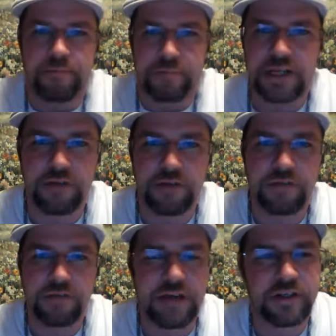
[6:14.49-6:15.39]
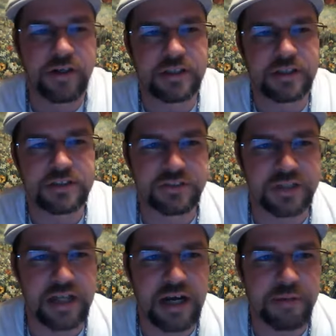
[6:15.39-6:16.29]
Be careful out there, because there's a
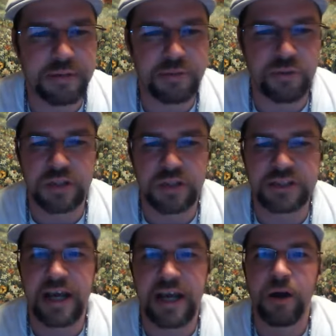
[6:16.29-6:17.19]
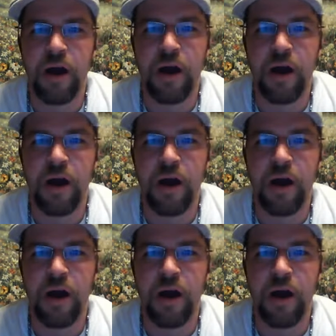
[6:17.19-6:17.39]
lot of people who want to scam you.